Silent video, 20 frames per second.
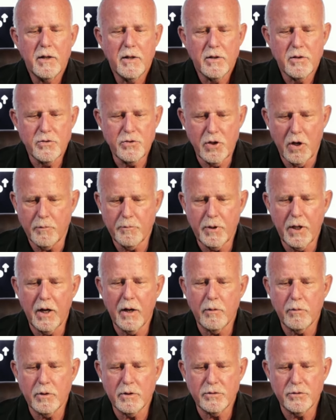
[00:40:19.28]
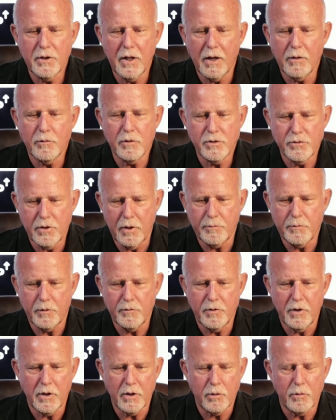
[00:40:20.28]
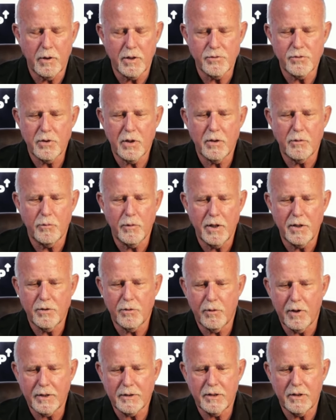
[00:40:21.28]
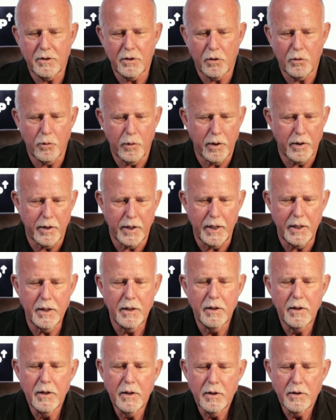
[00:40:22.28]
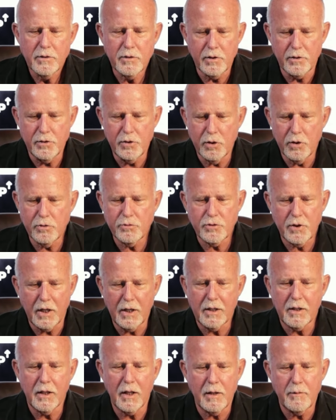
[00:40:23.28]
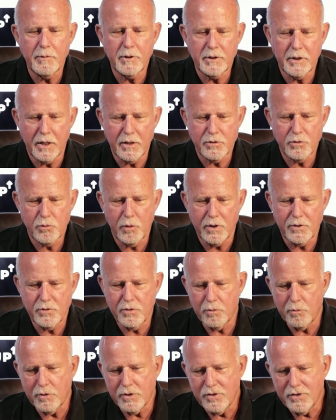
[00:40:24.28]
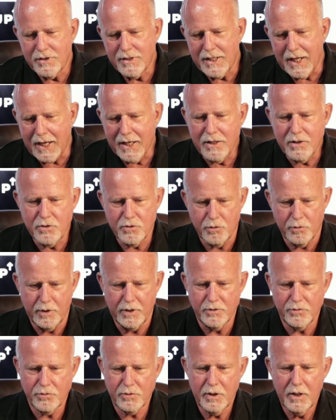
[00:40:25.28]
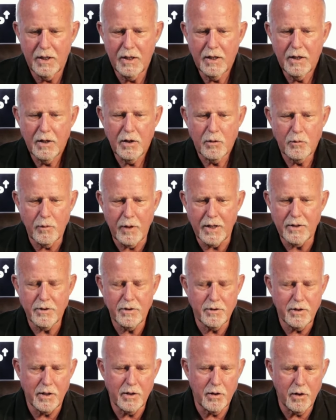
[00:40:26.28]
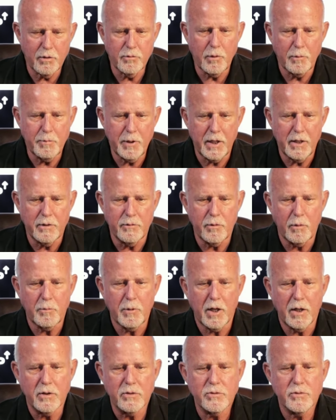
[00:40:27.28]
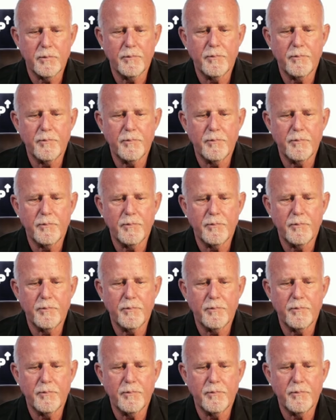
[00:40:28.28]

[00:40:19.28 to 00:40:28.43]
Jean-Pierre was not receptive to the question and redirected the query to Doocy, claiming that his question was dangerous rather than her repeated remarks.